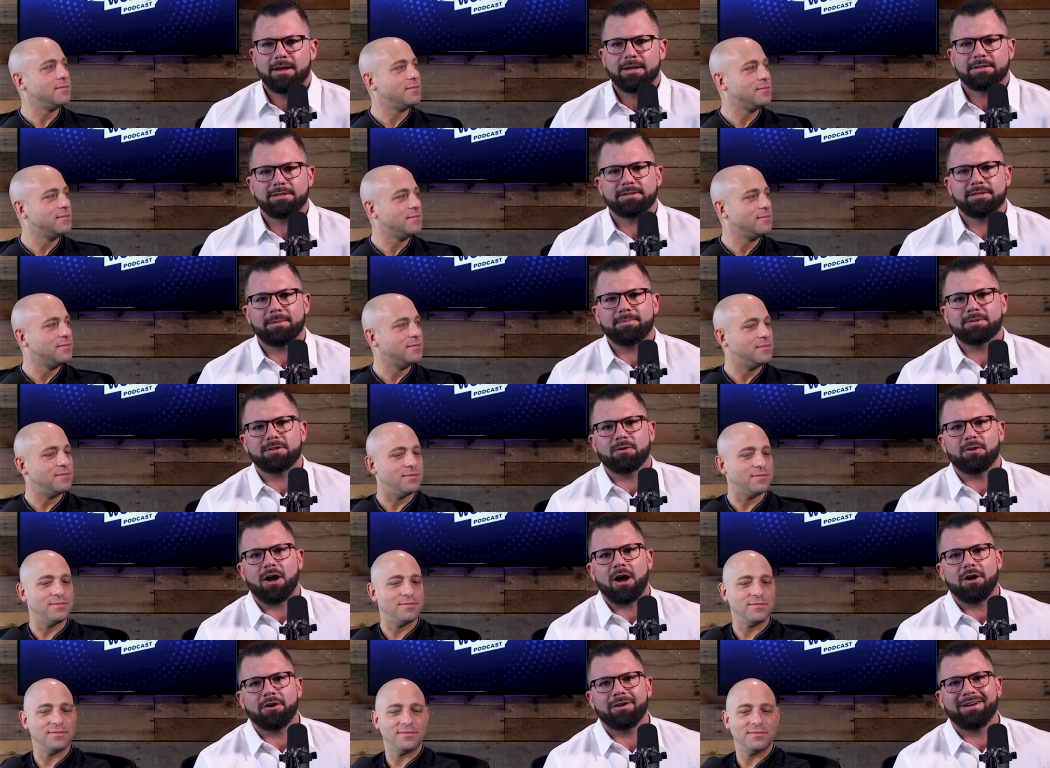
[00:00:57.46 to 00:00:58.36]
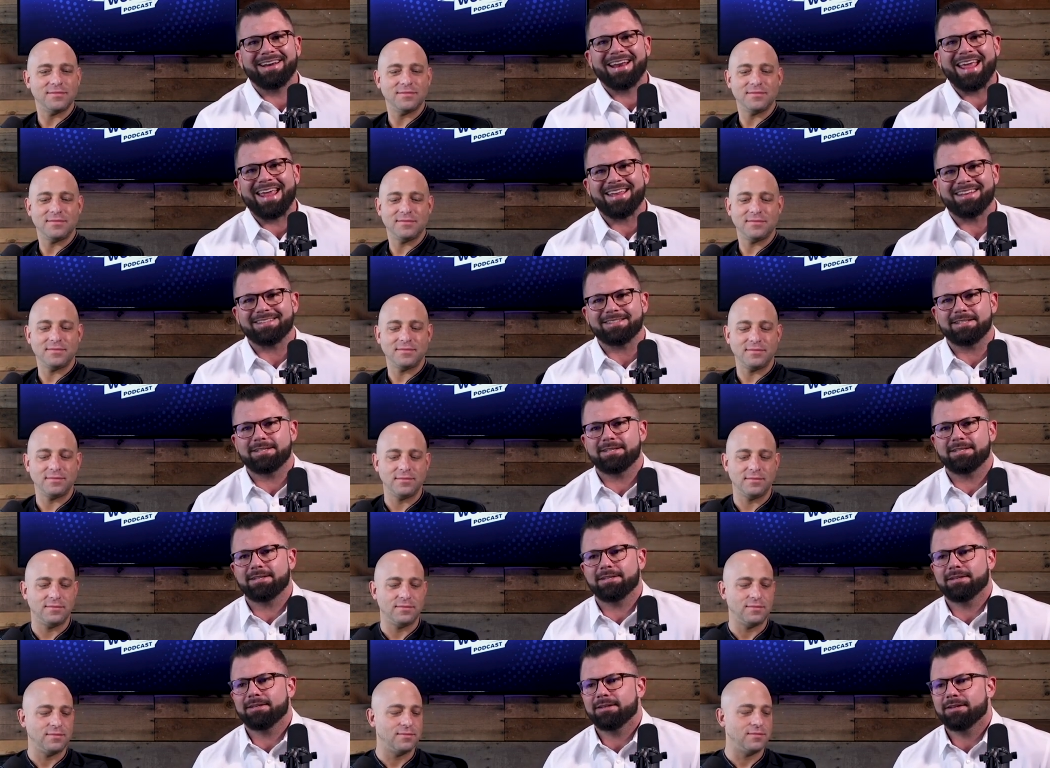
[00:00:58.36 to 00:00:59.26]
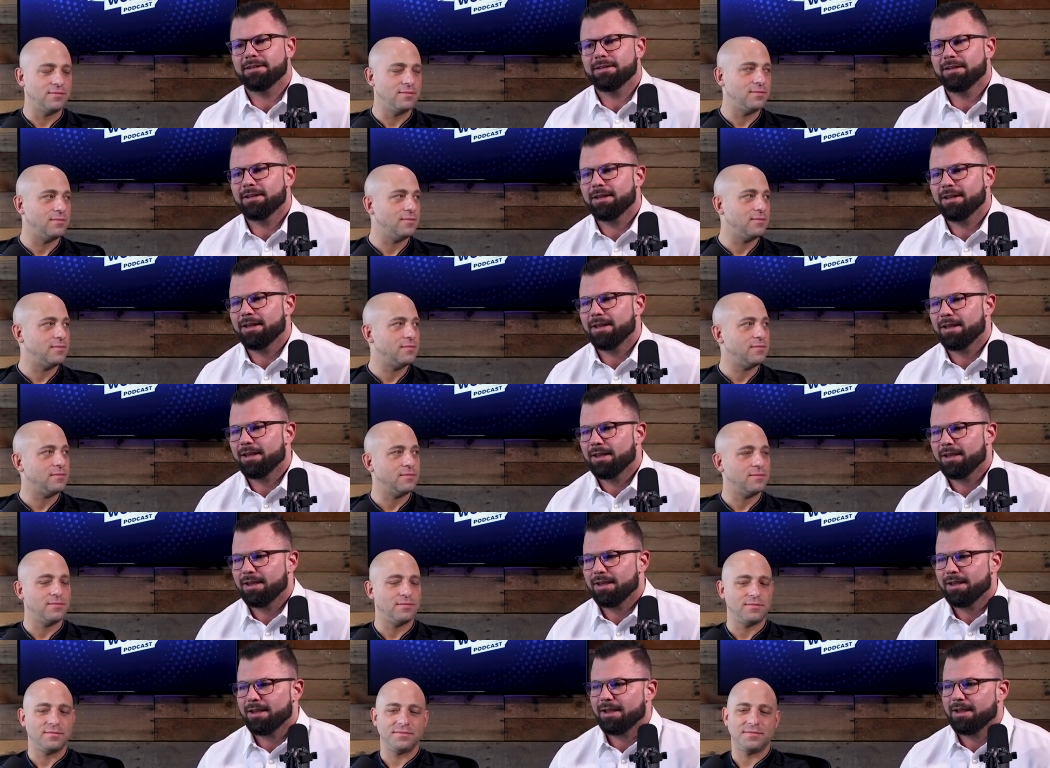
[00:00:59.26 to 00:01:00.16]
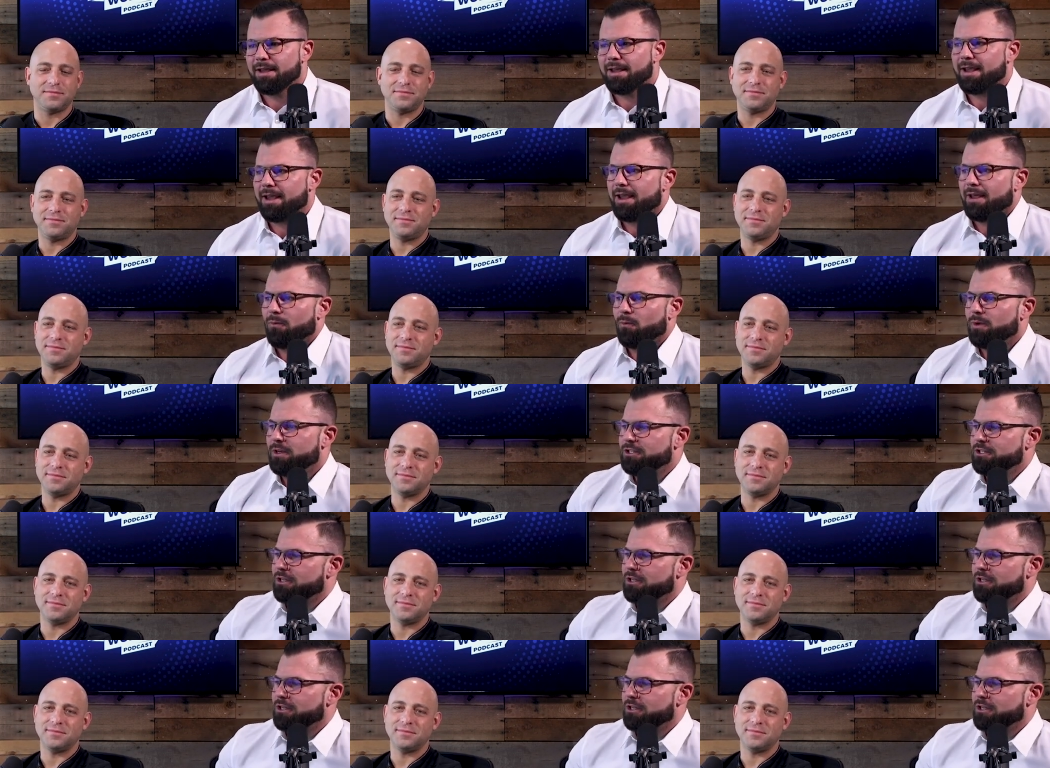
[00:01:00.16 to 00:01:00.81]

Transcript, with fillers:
Speaker 1: This is episode one hundred and eight. And we